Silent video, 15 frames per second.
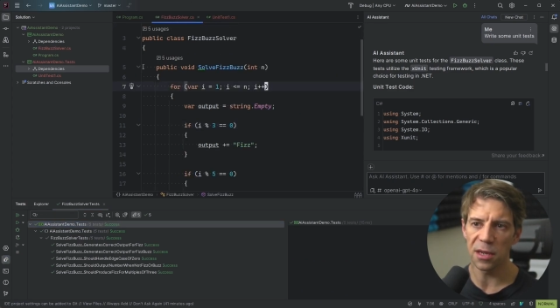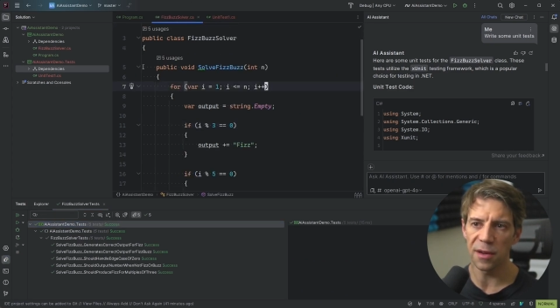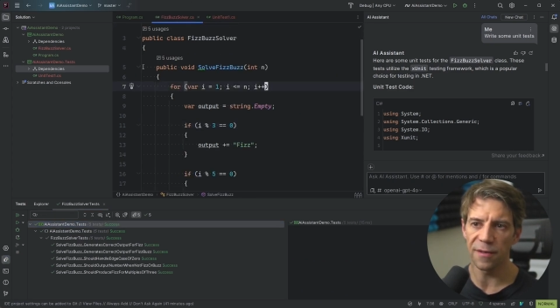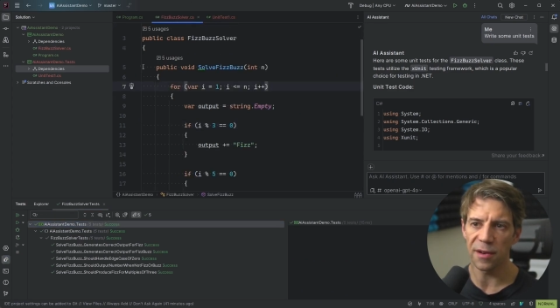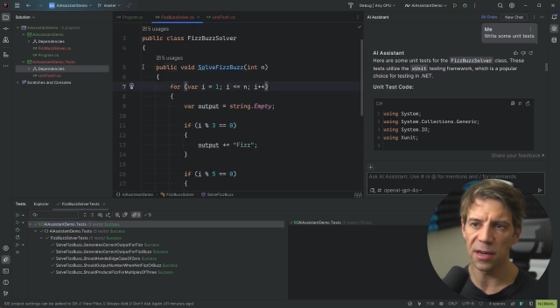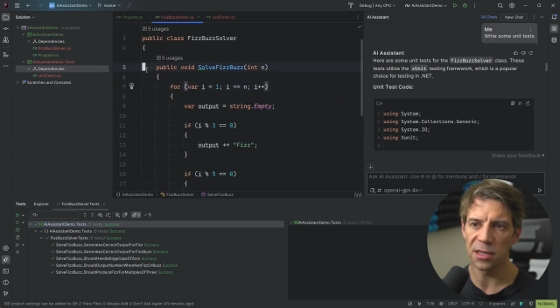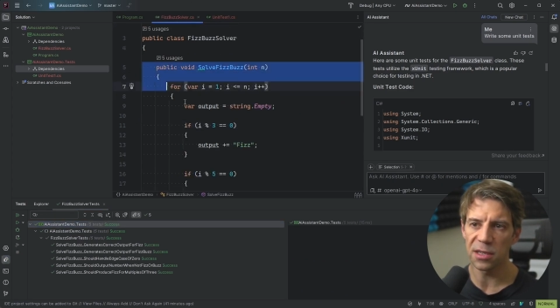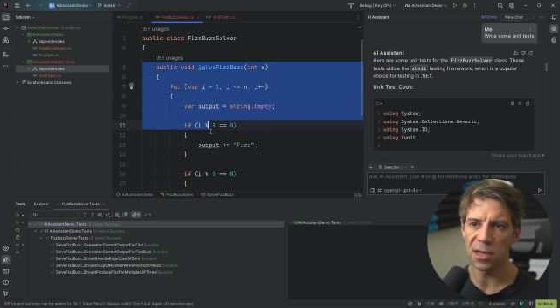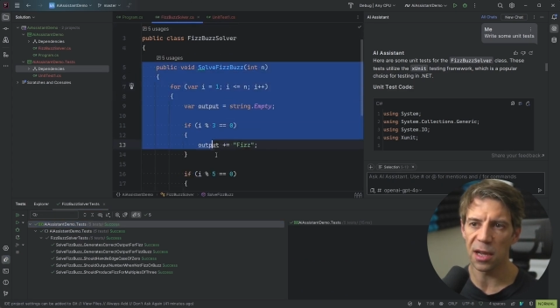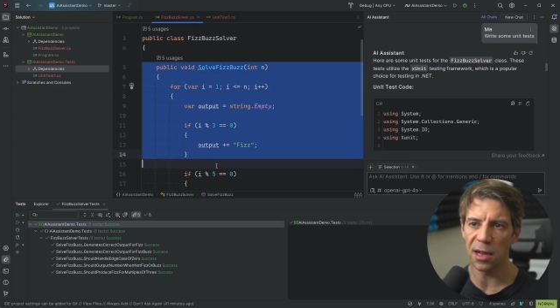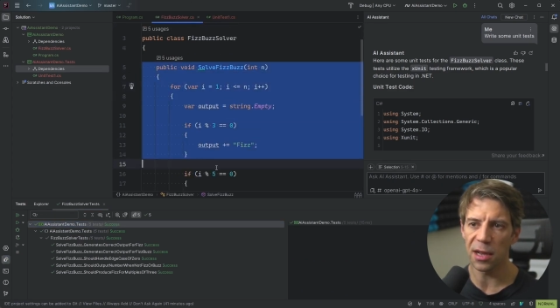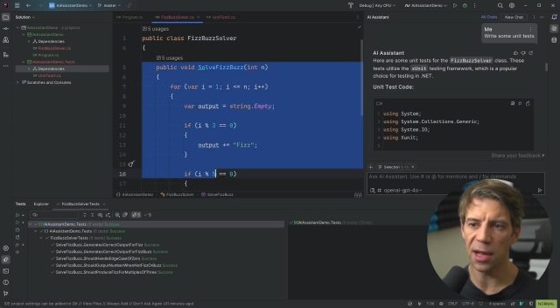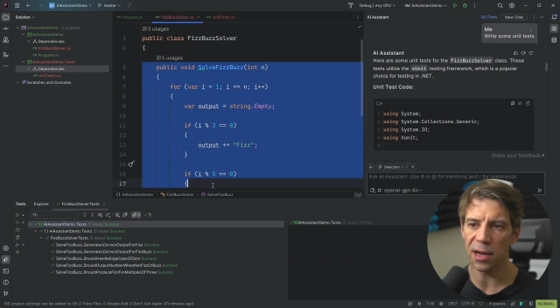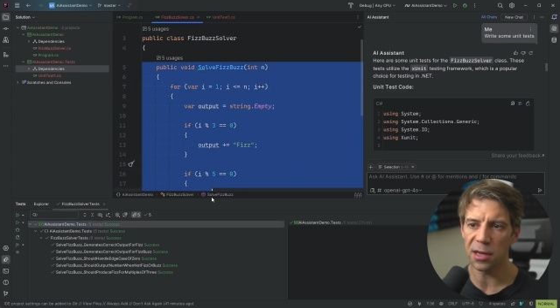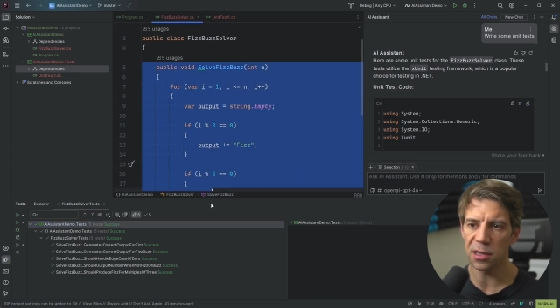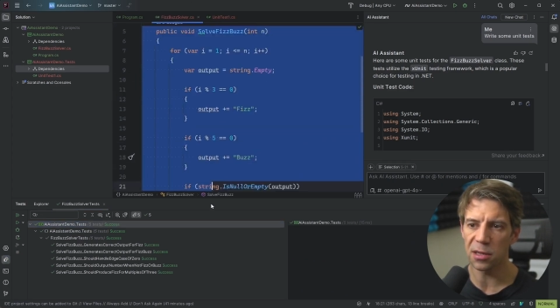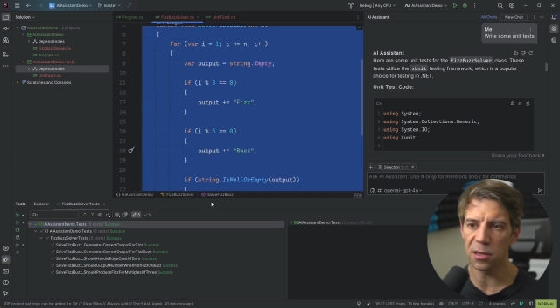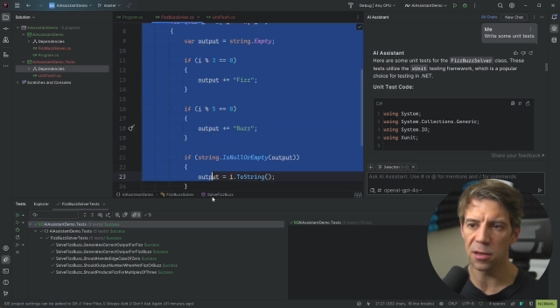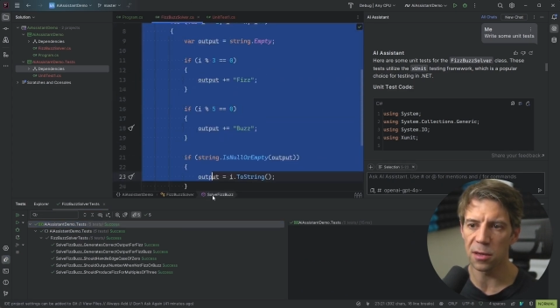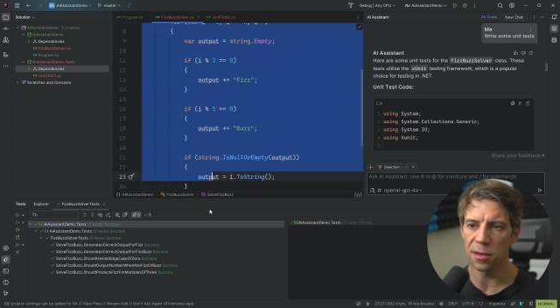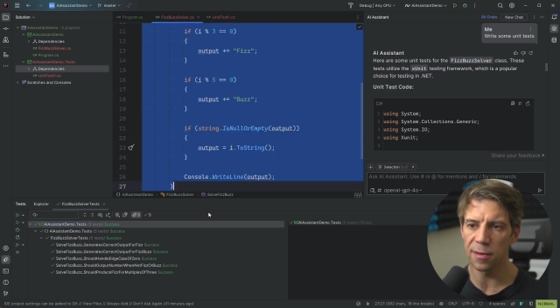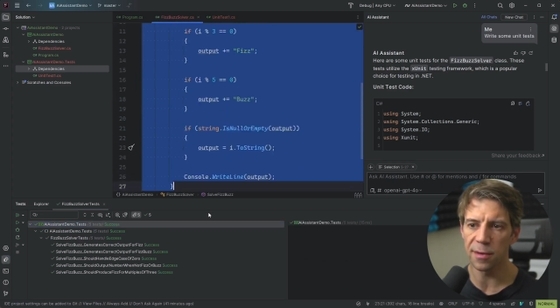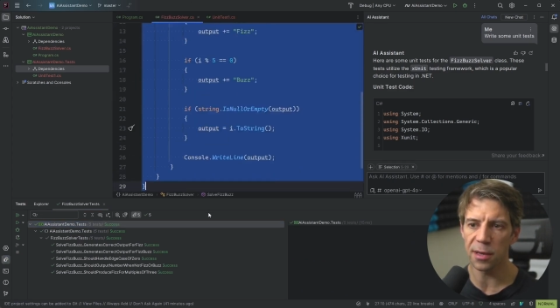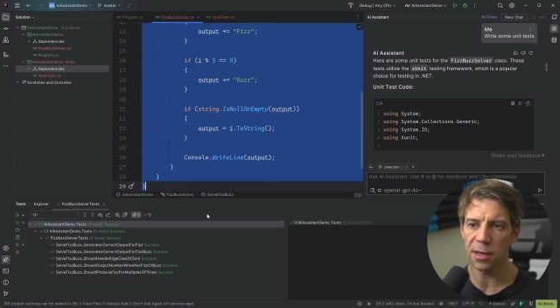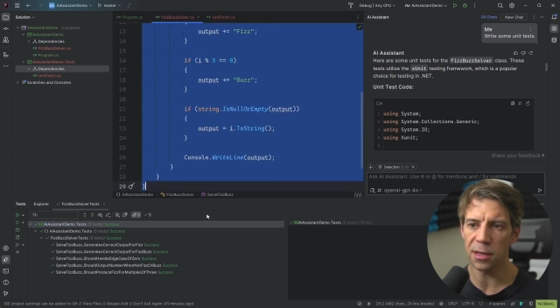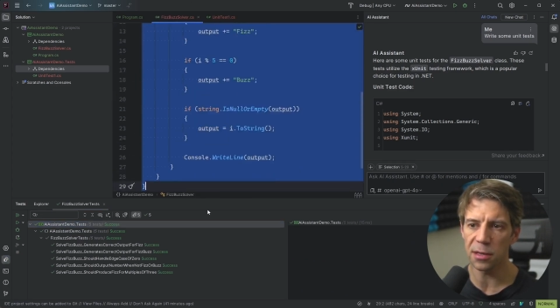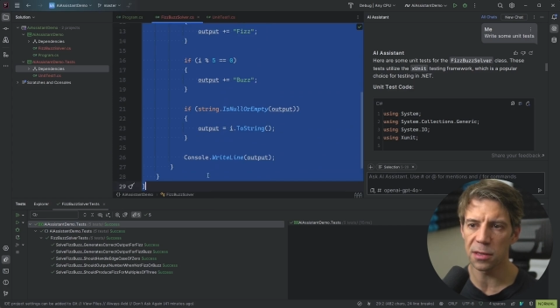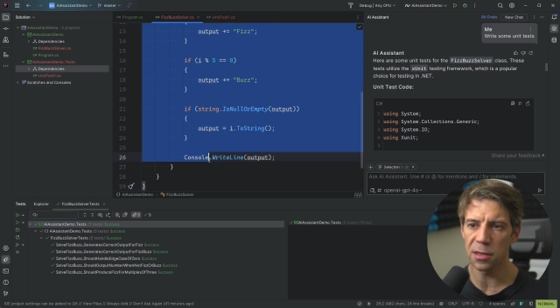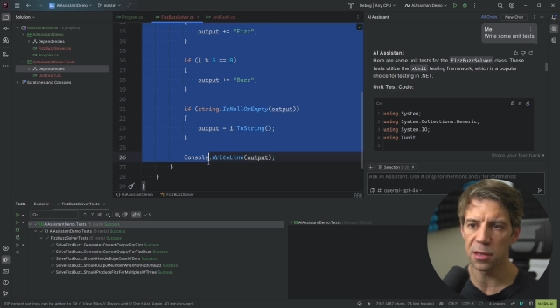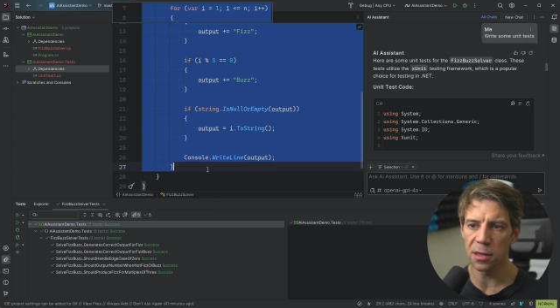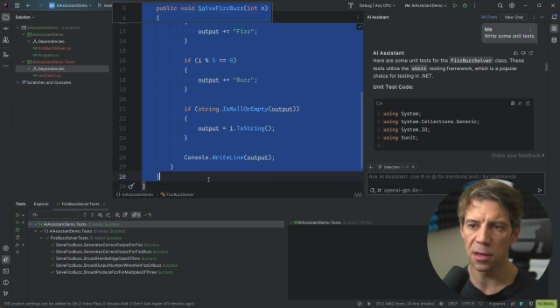if I select all of this